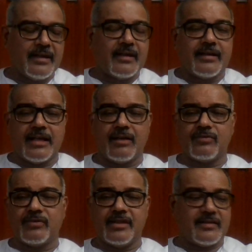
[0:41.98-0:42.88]
Now,
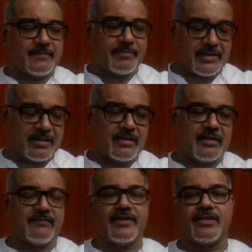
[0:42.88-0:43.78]
this
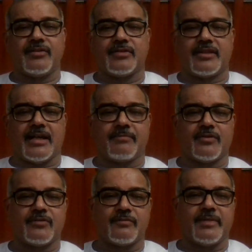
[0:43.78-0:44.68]
particular video that I'm
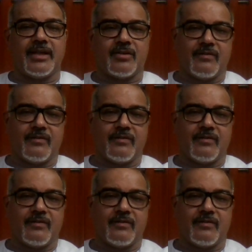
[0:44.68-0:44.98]
going to make,